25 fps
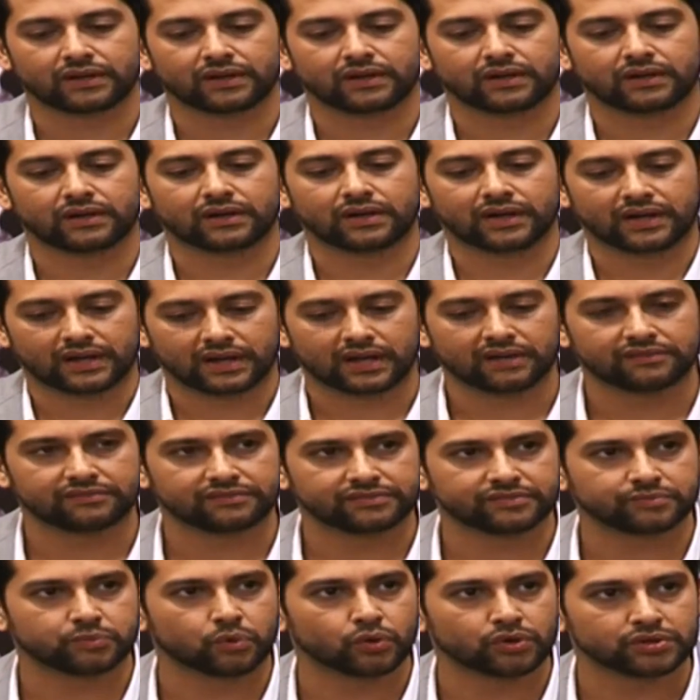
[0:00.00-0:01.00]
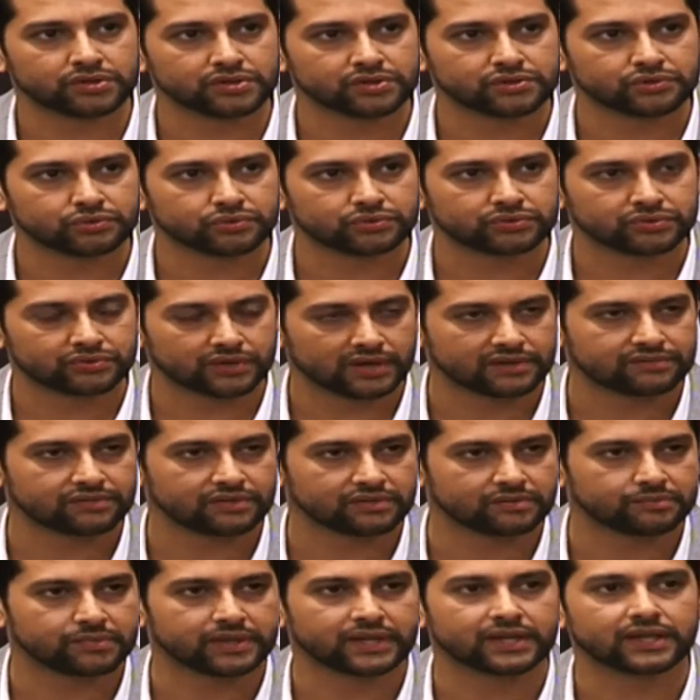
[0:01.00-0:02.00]
uh, and I've spoken the truth right
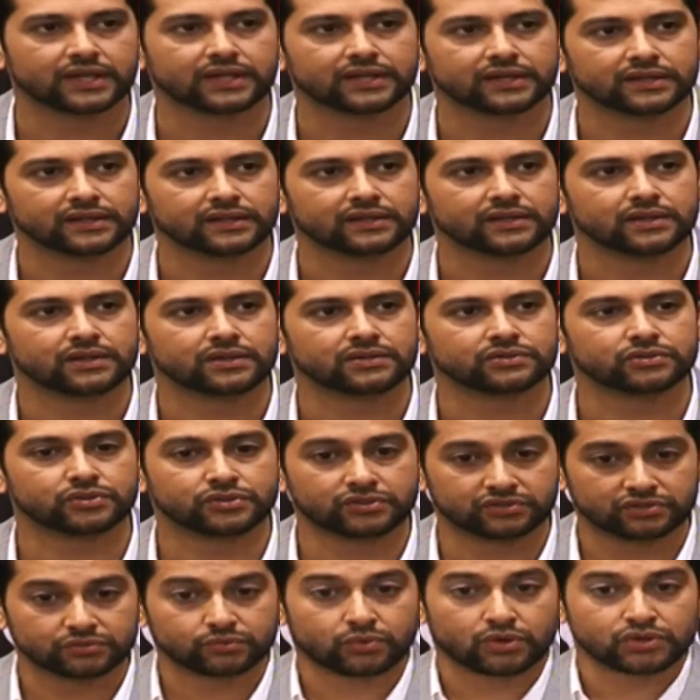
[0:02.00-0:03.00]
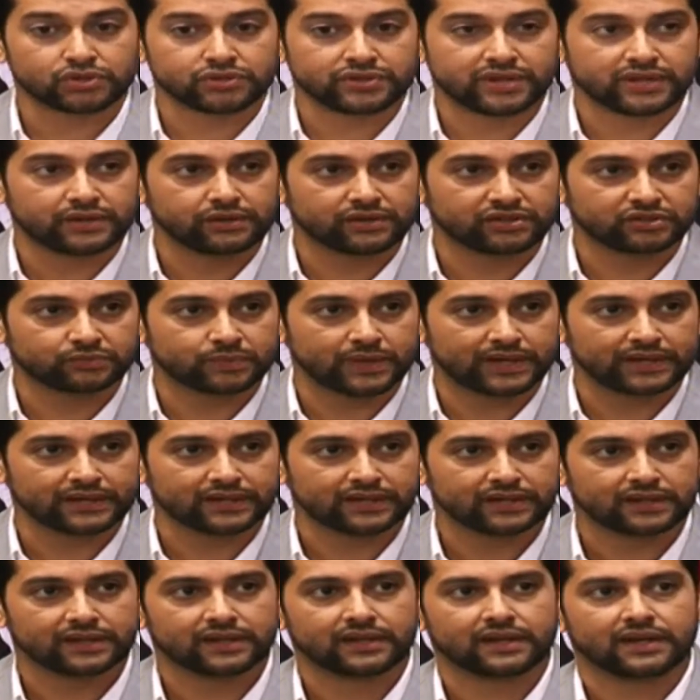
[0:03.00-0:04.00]
from the beginning. So, this is what mm. you hmm. need to expect,
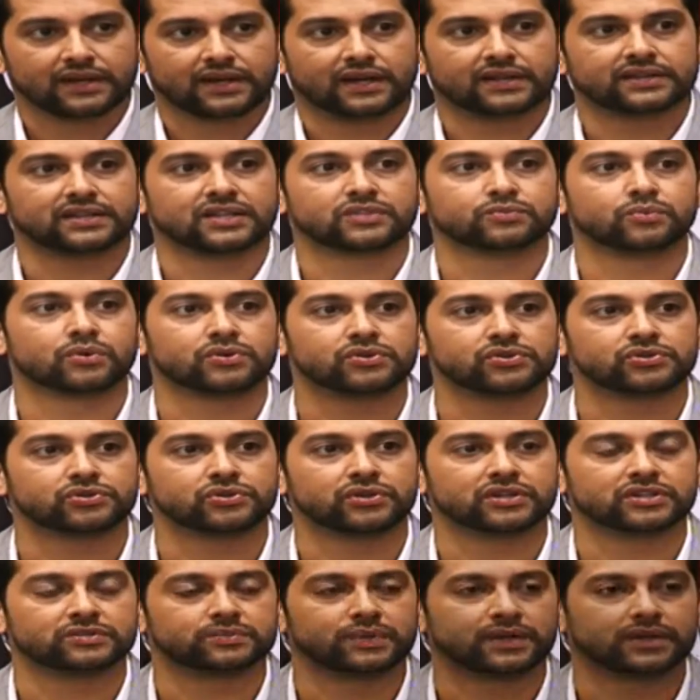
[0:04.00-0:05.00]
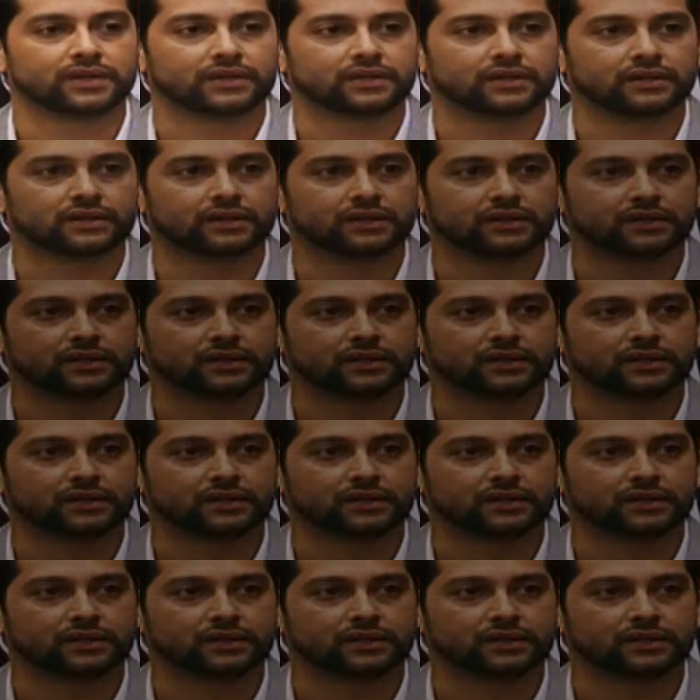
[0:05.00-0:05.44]
and that's what you should expect.